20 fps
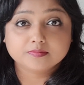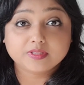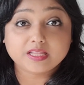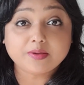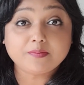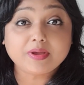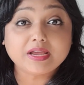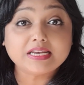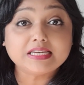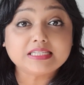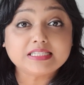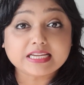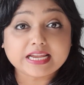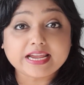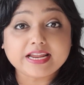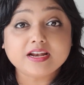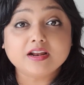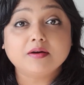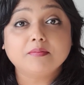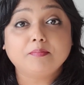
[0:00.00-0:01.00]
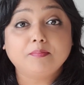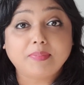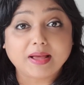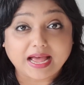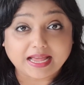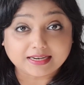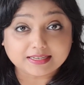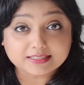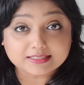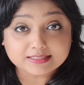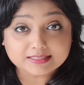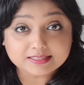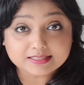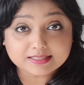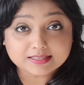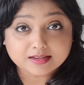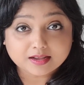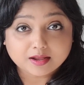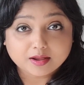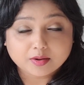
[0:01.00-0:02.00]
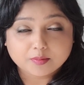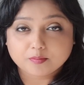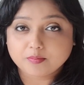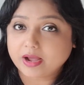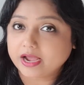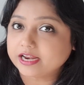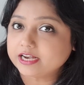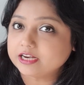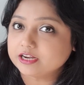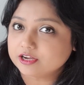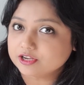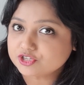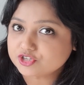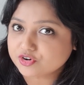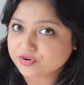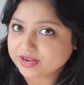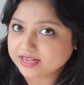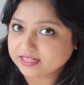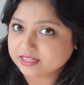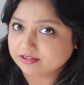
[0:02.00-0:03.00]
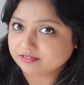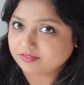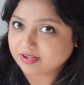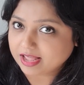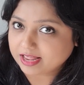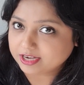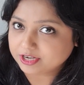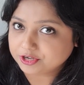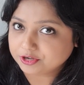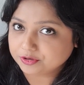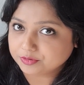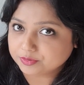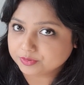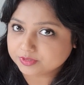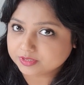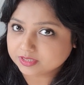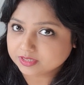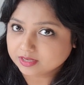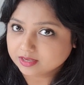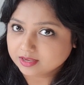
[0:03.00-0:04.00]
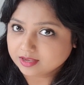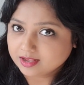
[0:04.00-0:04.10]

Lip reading: They maintain a balance by nurturing the values